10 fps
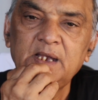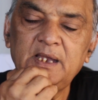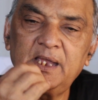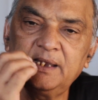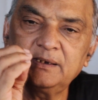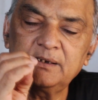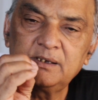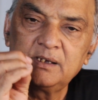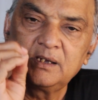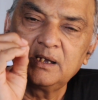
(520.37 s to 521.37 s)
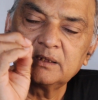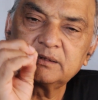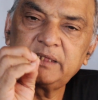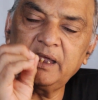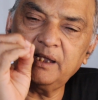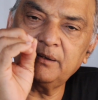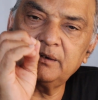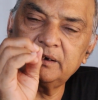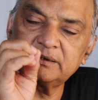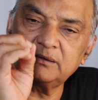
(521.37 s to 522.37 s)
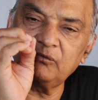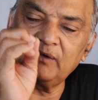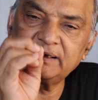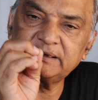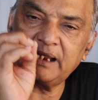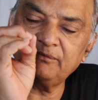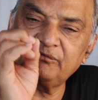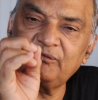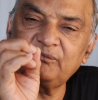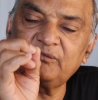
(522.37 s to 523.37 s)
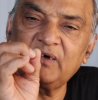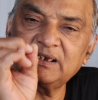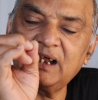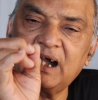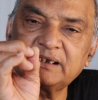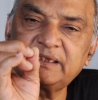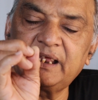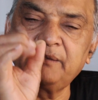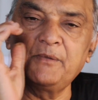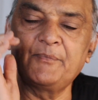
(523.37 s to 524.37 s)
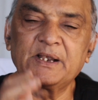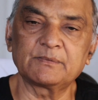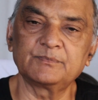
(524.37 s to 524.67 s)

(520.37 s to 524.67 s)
And they, one time, one God they remember.